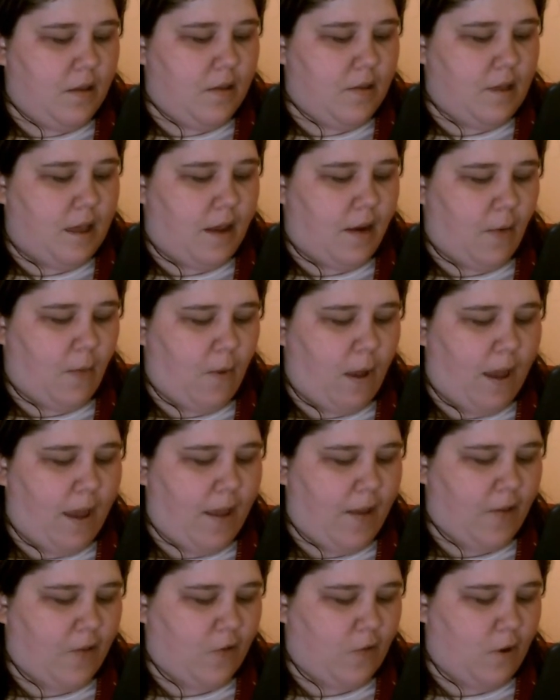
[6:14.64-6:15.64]

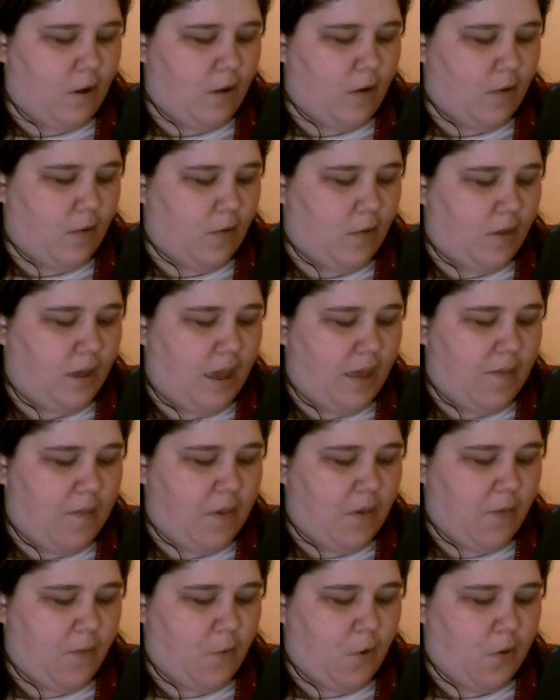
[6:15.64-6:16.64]
Zachariah struggled to keep
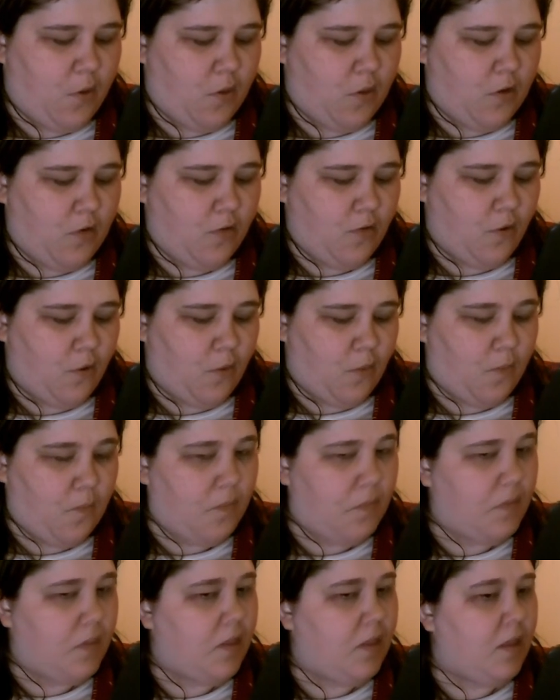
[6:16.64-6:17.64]
his voice neutral.
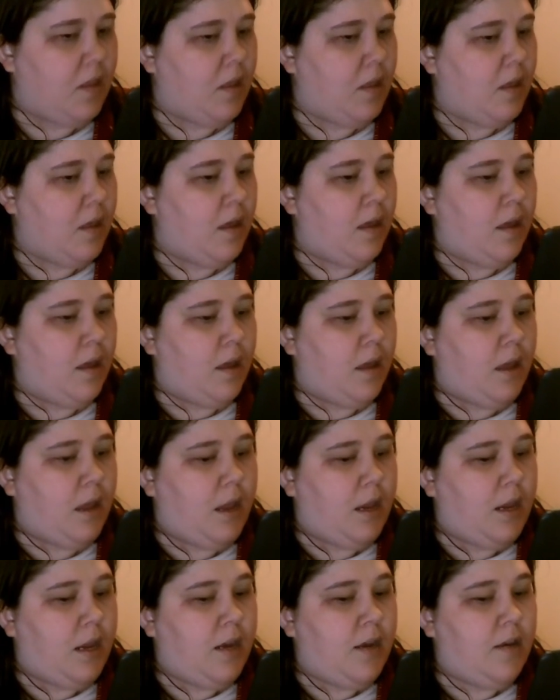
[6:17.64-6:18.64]

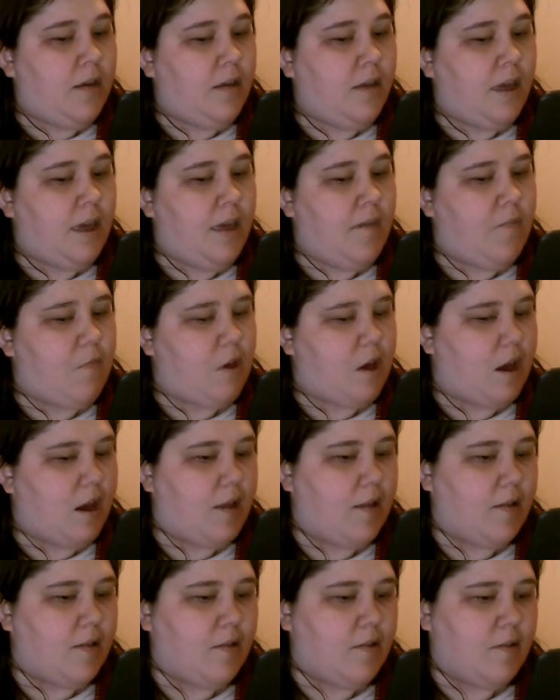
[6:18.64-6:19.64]
He needed to keep
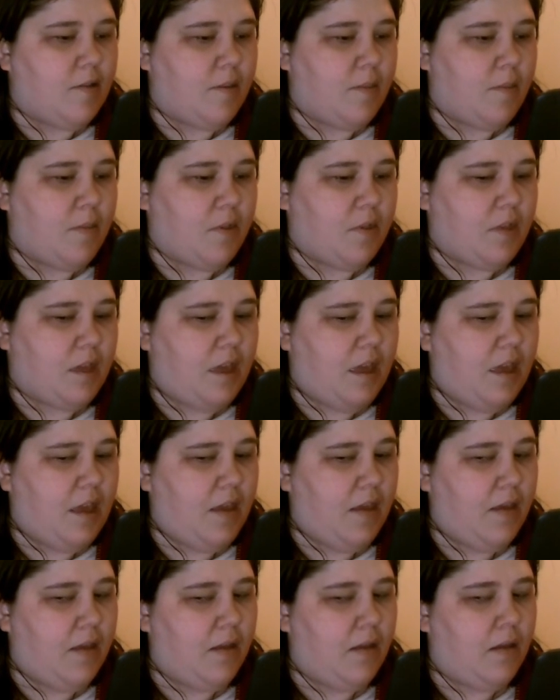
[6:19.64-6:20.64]
Kaiden's sympathy.
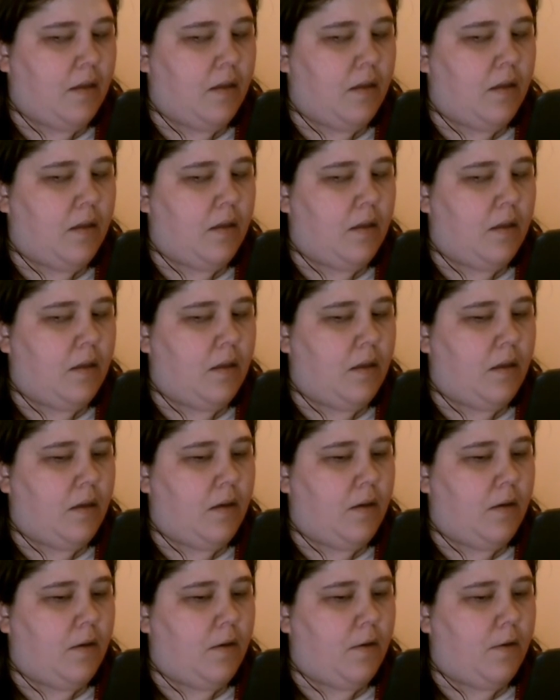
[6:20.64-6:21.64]

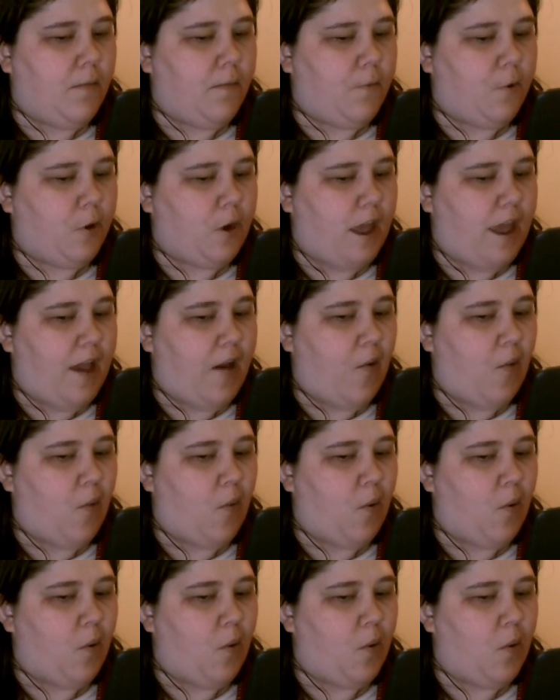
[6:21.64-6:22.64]
For now.
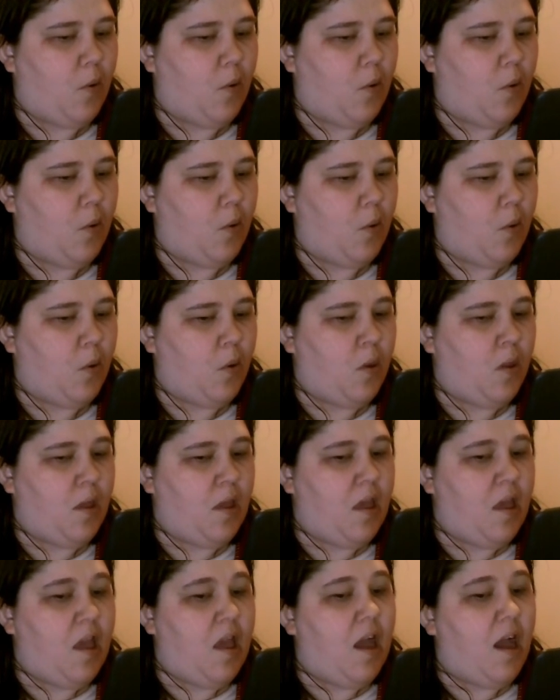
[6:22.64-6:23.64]

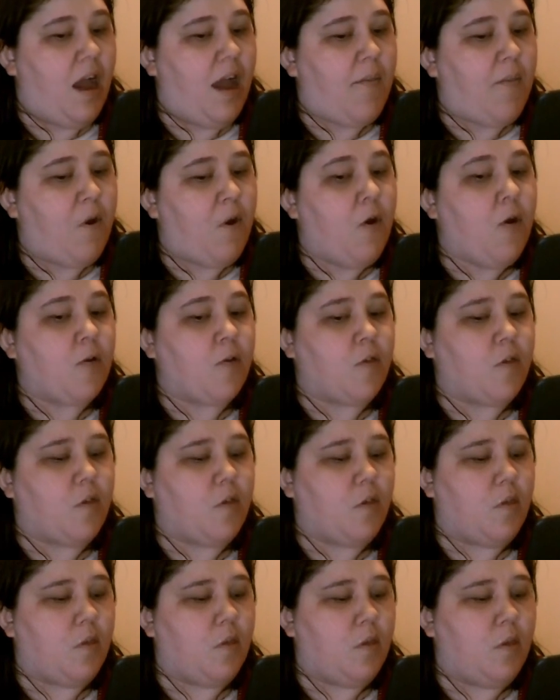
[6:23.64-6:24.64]
I'm hurt.
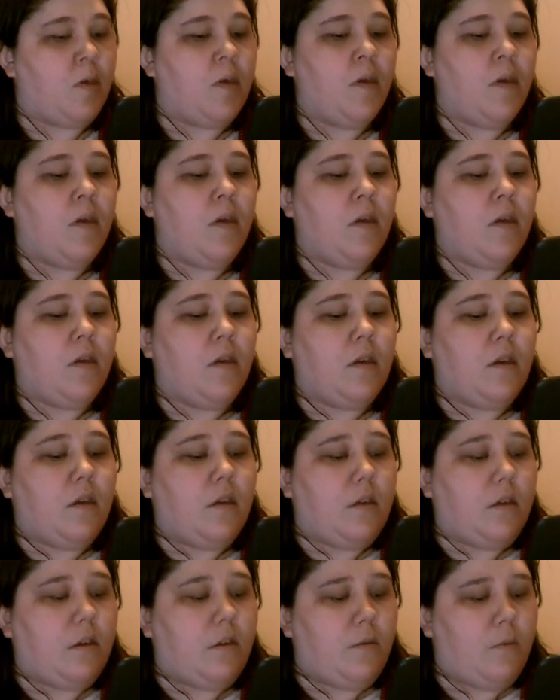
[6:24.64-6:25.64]

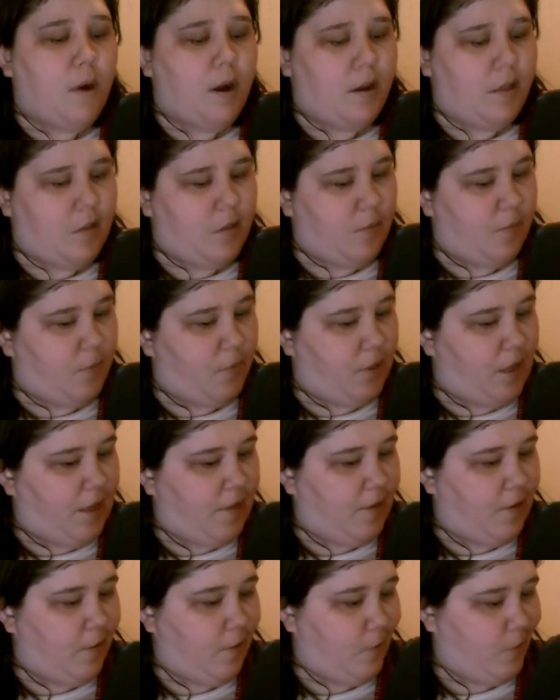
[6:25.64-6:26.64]
You wanted to
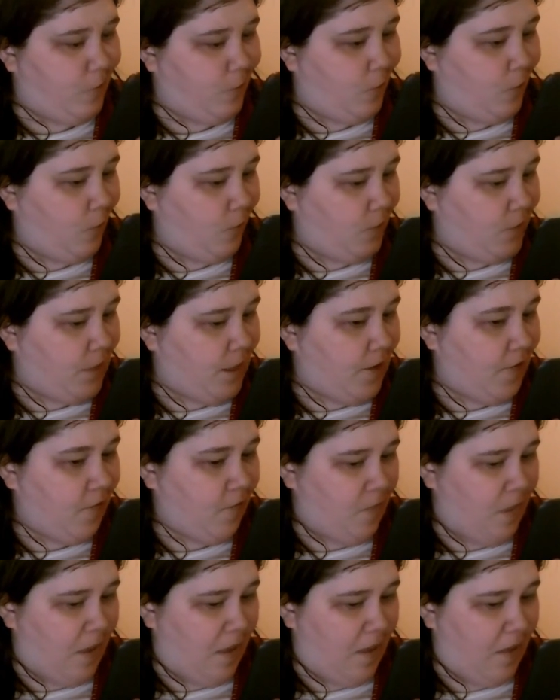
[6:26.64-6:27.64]
bless her soul
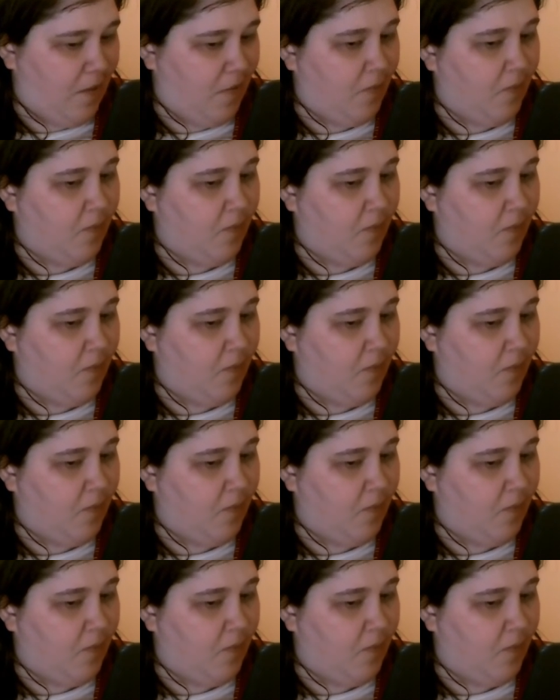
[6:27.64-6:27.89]
without me.